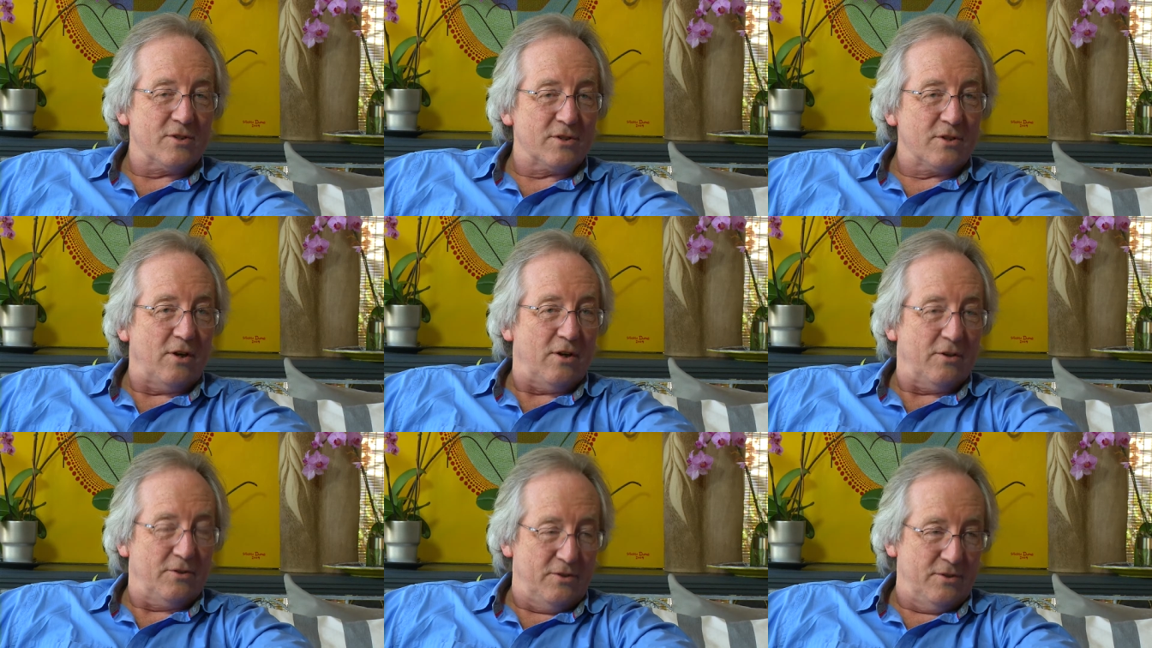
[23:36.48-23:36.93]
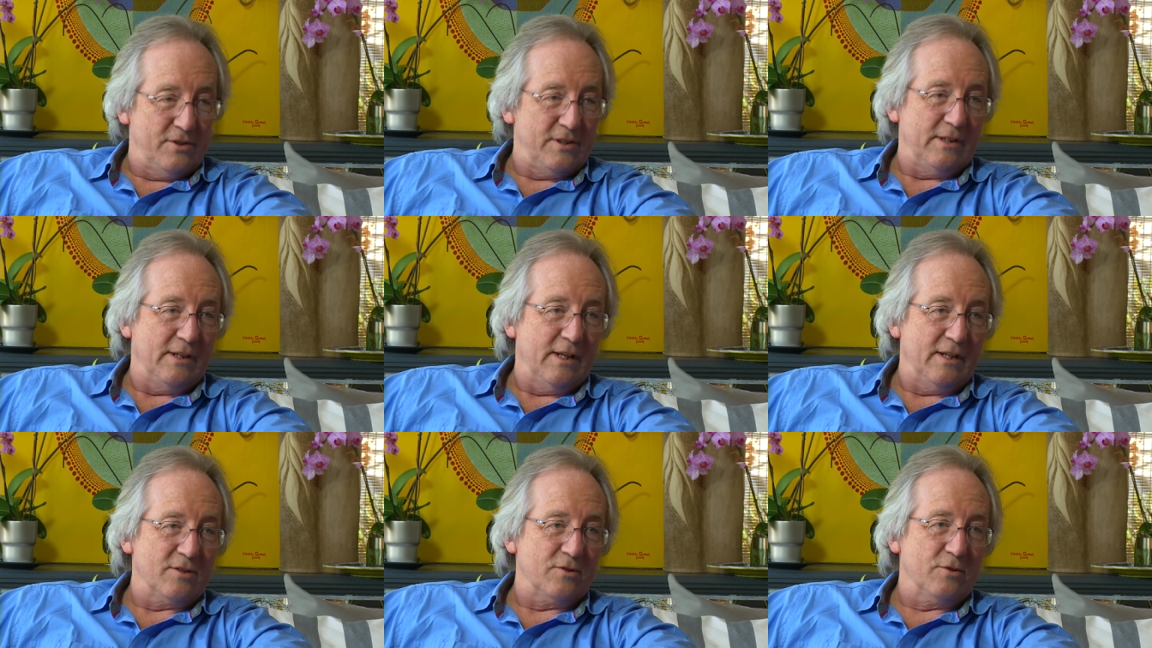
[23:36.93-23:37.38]
start using
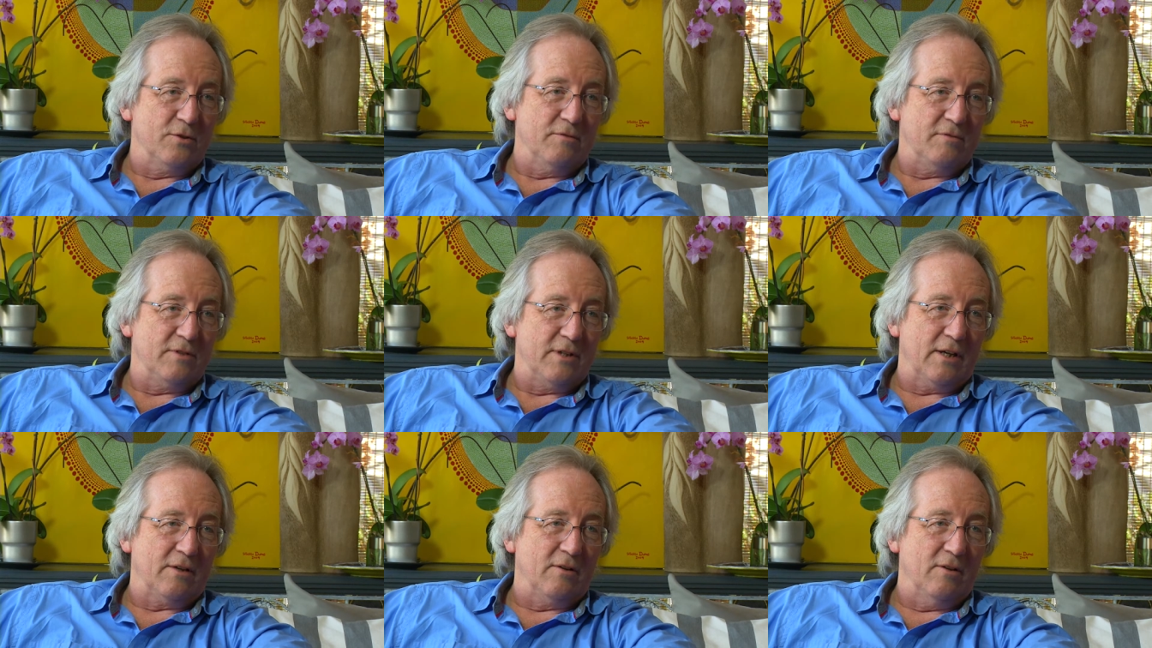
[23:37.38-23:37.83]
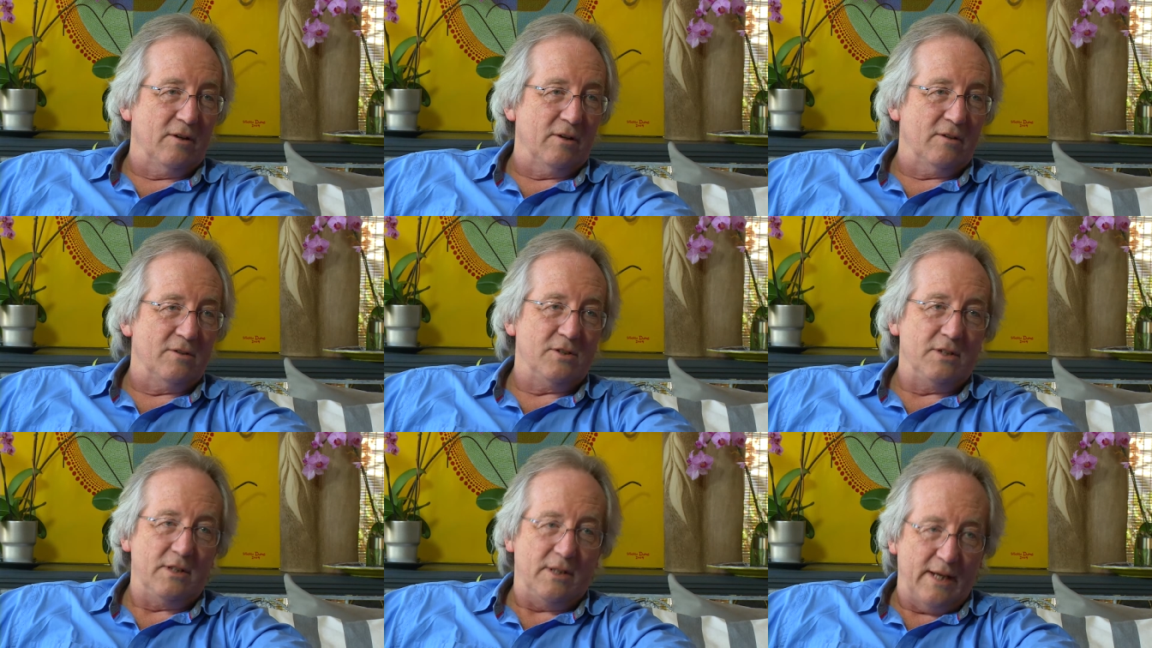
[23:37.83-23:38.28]
that sort of
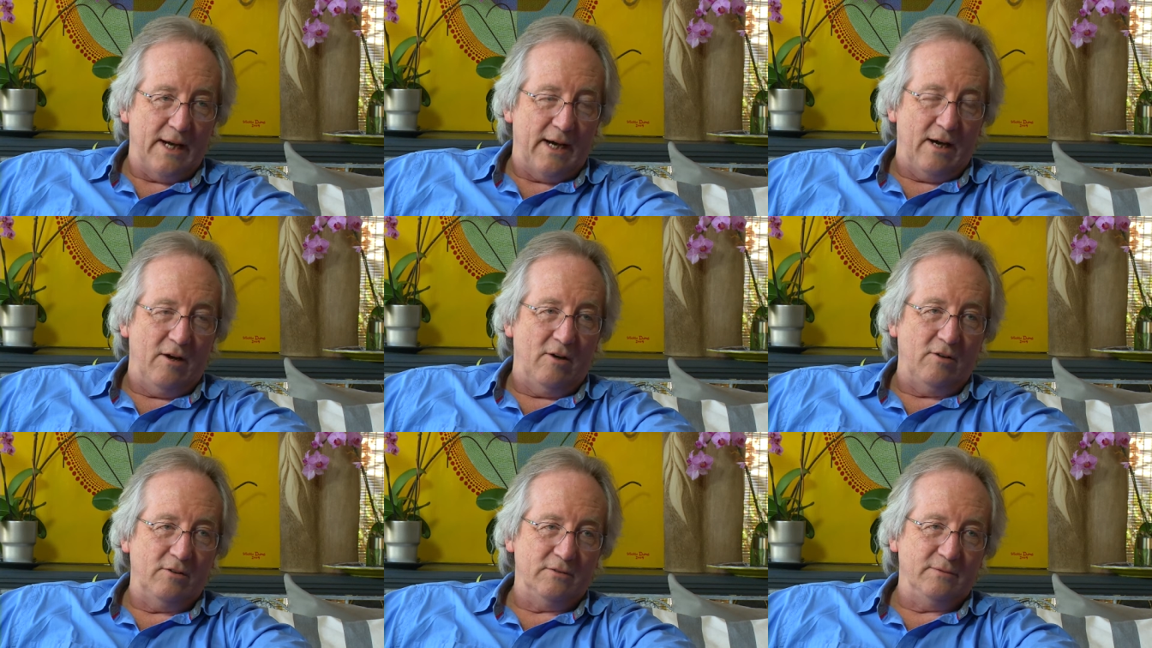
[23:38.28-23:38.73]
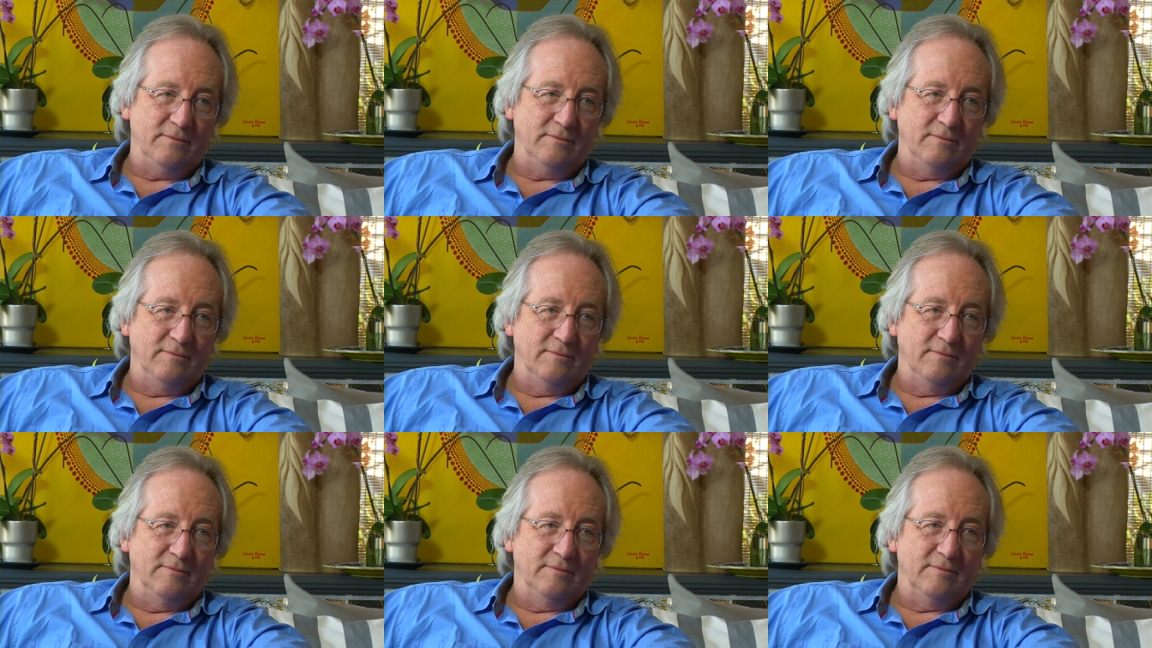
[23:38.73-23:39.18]
technology now.
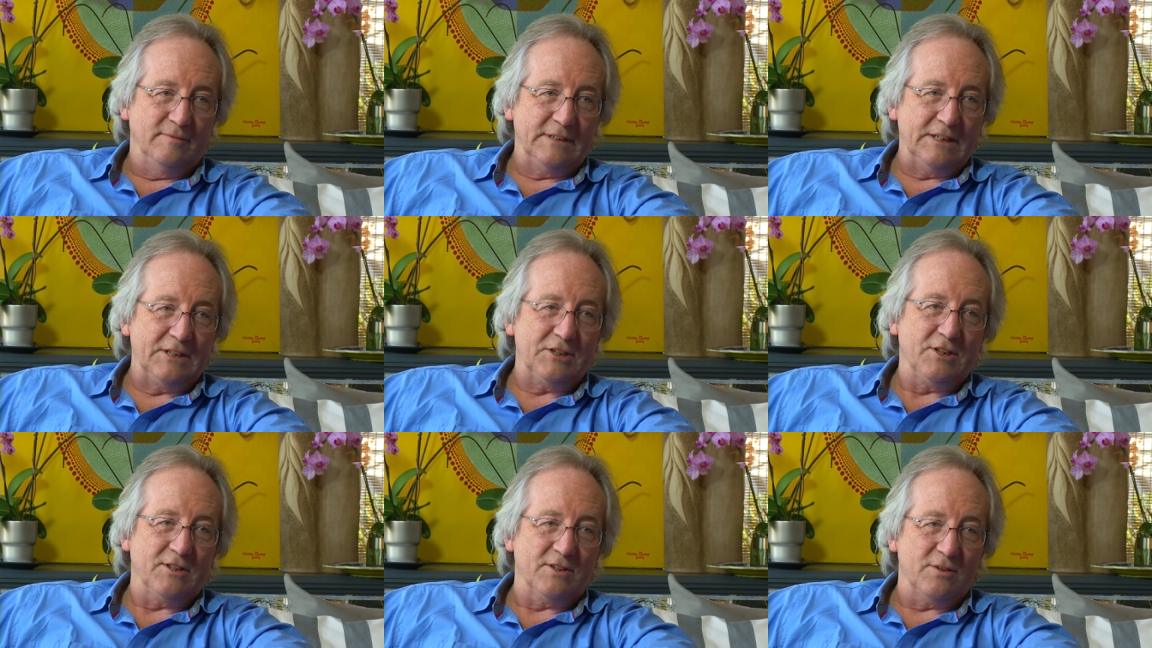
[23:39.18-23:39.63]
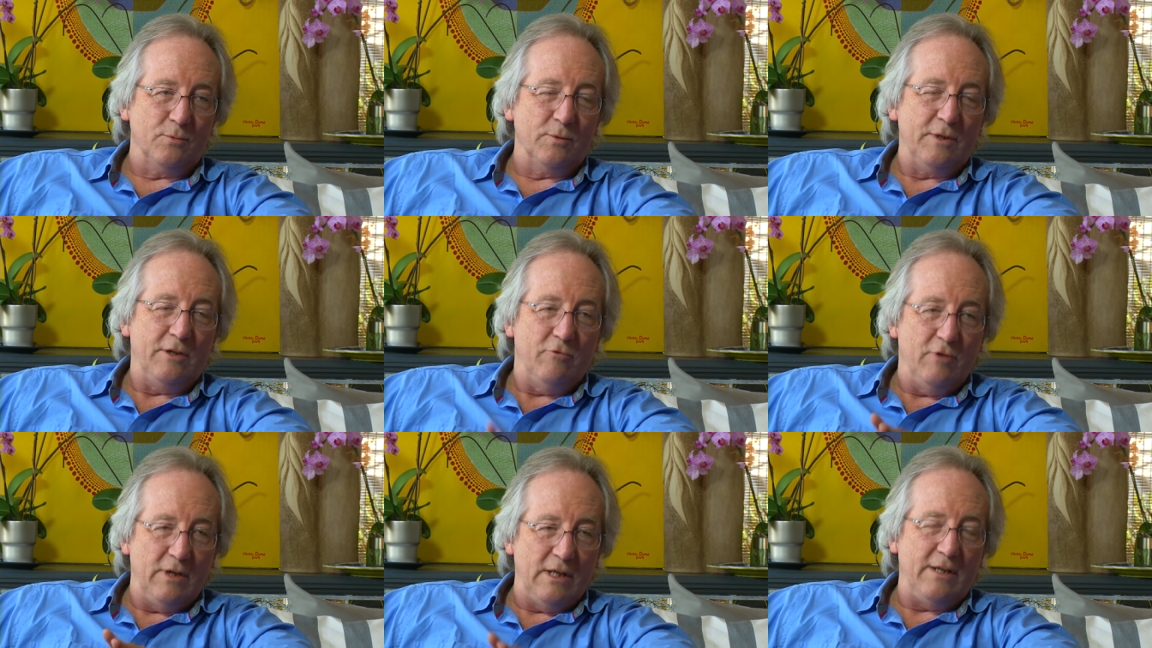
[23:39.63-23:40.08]
It's just that we
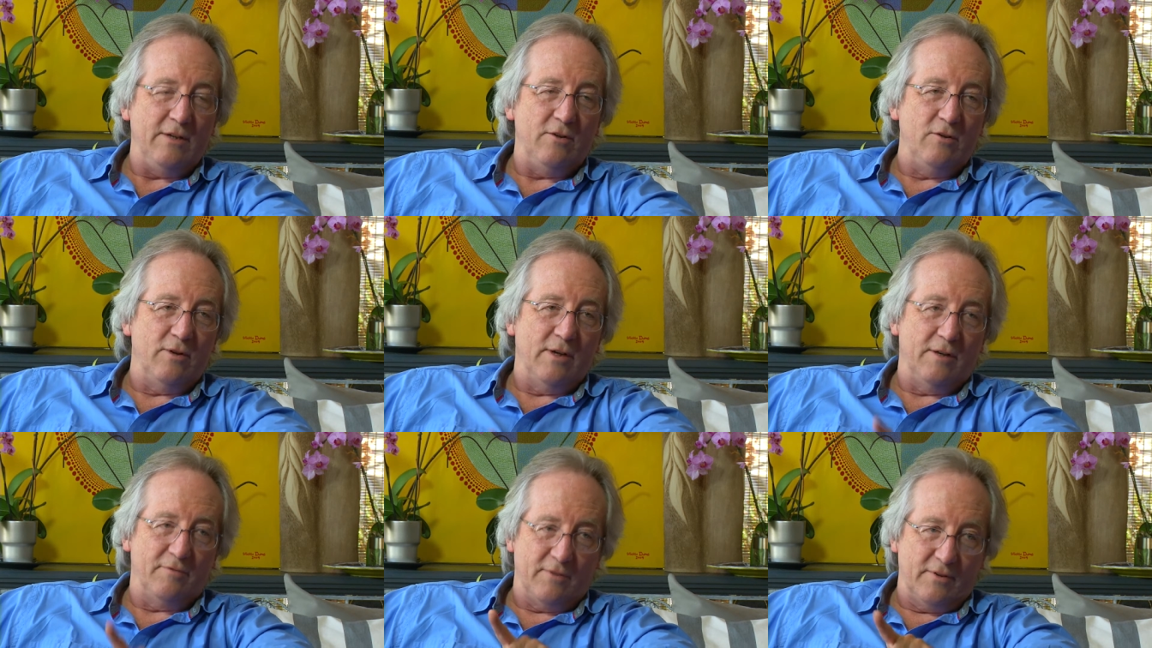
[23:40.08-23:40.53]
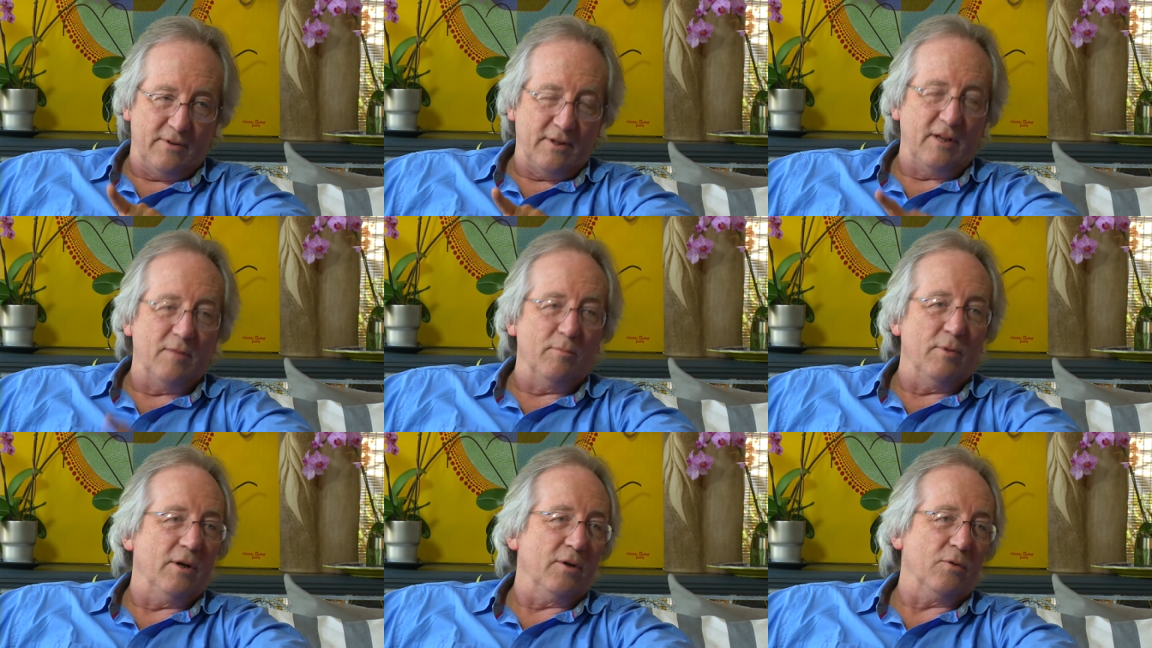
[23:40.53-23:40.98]
really do have to think
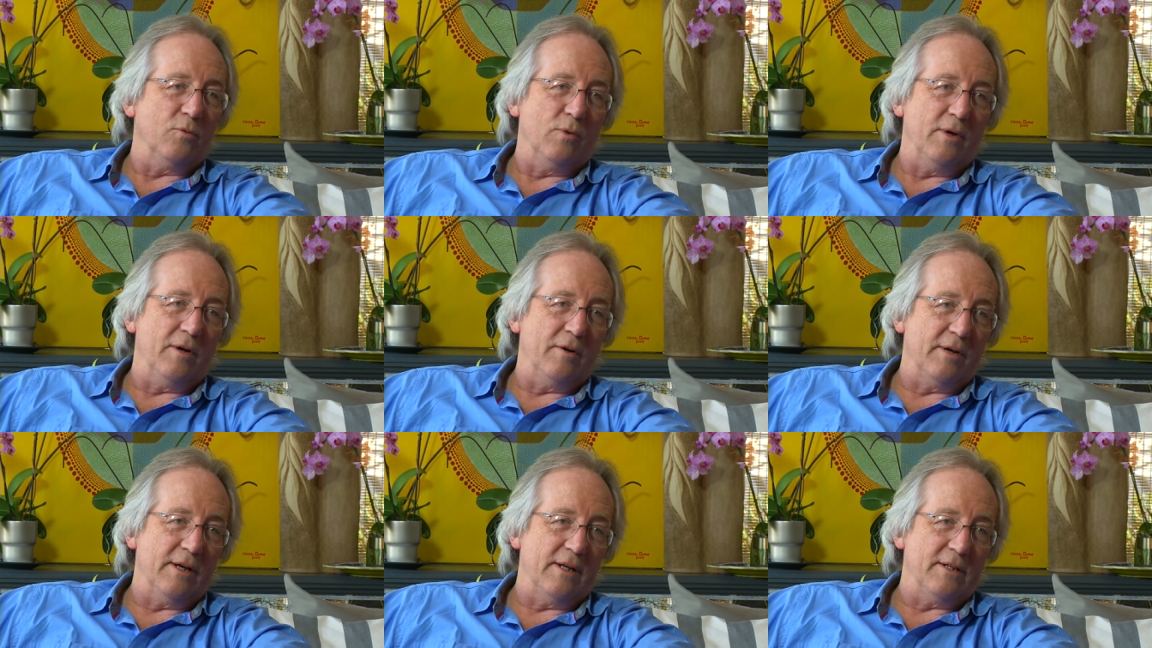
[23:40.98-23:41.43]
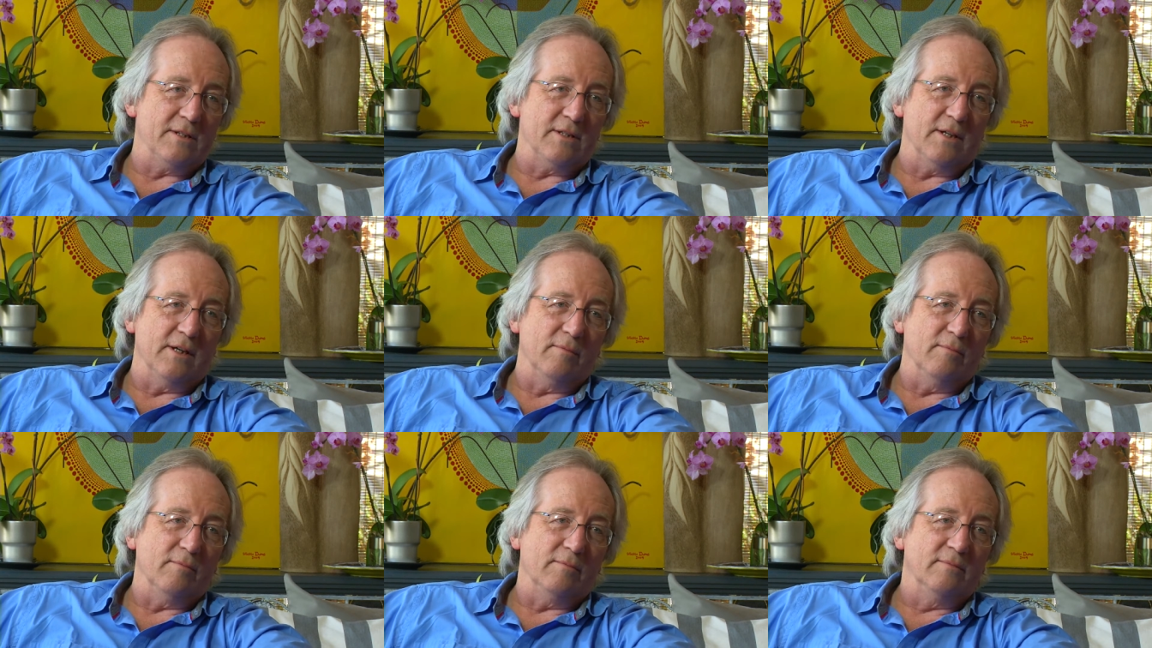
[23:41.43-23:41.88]
about where it ends
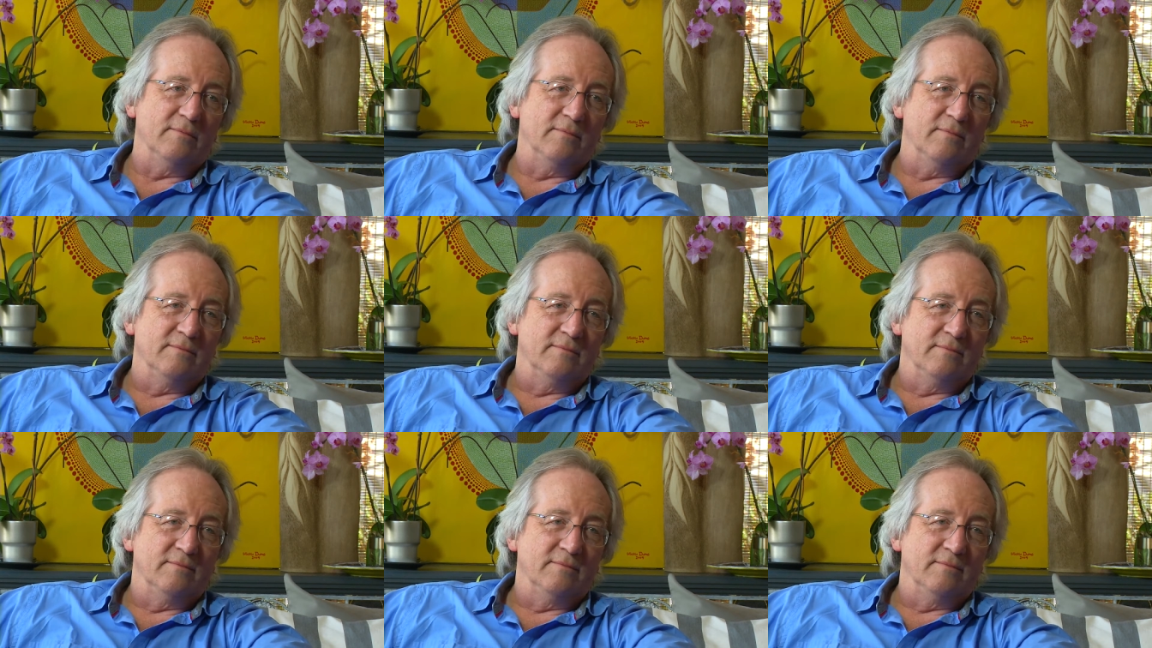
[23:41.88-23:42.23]
up. Yeah.